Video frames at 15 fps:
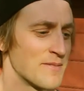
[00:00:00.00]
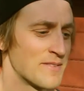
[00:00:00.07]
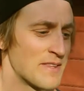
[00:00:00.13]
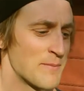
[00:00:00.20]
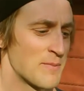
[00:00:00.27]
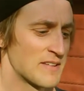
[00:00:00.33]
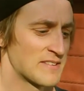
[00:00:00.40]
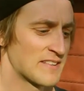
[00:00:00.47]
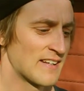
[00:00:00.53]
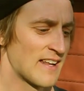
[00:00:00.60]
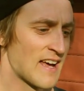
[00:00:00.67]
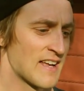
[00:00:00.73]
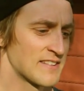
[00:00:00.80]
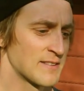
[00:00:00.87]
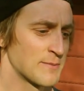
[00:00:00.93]
they basically
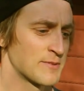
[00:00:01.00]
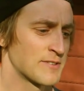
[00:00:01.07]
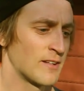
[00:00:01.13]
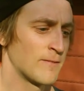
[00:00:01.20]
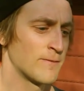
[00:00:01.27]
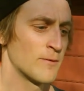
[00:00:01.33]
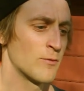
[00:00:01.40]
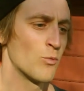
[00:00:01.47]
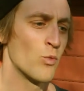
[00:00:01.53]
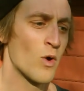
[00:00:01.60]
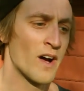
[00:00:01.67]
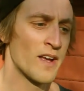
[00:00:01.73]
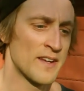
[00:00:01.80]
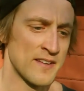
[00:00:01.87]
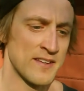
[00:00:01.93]
asked themselves,
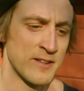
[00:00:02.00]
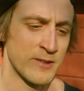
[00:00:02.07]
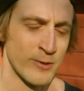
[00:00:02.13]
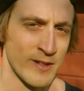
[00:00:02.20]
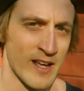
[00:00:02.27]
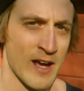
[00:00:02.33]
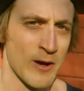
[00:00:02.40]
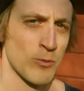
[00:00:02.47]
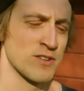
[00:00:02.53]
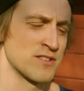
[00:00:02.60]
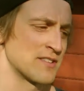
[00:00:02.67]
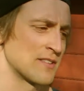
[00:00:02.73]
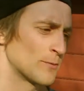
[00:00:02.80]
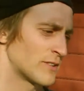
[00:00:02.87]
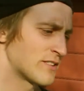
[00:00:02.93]
why did he do that?
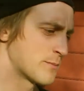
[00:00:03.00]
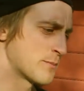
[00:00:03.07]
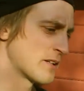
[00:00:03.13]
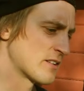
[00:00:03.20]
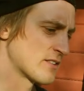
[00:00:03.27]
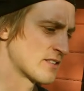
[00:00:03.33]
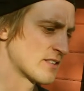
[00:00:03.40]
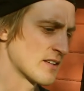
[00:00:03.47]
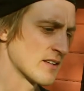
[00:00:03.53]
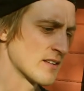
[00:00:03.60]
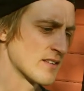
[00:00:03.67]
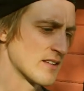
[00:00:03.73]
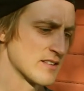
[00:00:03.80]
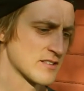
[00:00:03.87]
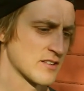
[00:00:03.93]
Was it because
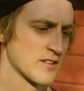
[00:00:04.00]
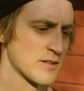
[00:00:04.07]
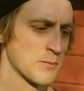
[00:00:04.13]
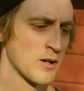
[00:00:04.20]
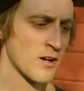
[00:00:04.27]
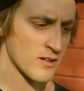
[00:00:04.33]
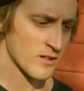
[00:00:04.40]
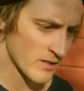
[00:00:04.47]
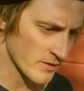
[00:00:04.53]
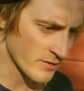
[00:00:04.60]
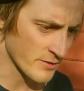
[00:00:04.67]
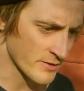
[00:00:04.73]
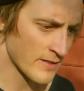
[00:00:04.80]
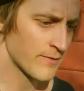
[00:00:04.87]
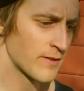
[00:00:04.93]
they saw the blocker
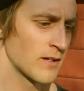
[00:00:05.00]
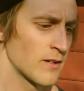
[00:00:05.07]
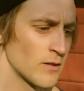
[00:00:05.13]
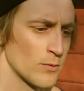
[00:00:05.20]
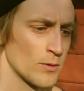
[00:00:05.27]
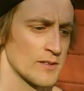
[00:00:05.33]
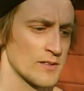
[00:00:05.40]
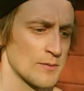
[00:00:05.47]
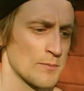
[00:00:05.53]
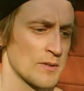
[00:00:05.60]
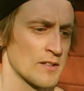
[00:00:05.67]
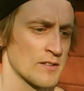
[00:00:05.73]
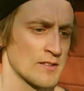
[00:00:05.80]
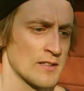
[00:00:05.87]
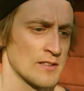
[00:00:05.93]
do something, or was it
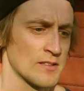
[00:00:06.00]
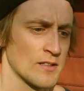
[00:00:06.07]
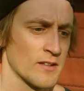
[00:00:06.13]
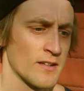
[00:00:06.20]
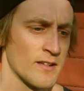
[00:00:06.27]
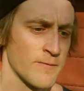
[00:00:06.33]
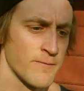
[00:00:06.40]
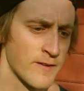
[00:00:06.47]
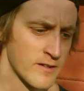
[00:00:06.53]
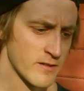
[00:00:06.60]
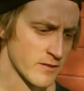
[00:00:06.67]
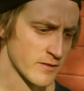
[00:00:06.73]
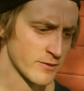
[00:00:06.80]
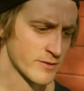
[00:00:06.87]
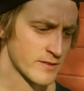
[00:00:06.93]
because they saw the
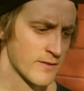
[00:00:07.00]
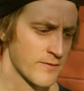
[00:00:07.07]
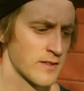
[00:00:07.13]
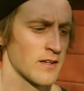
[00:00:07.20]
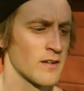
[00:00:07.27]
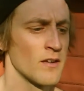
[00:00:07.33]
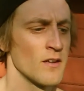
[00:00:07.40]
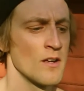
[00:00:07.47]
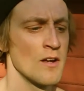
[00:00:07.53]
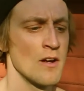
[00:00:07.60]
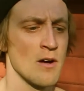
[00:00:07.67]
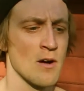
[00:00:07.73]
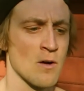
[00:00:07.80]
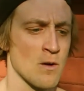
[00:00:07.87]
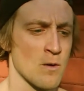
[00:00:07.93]
defender do something,
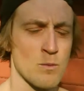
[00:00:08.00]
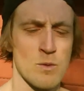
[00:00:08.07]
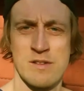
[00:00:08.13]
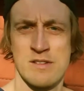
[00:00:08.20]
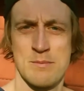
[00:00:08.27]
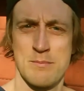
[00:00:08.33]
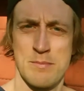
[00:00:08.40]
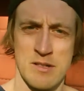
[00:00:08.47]
or was it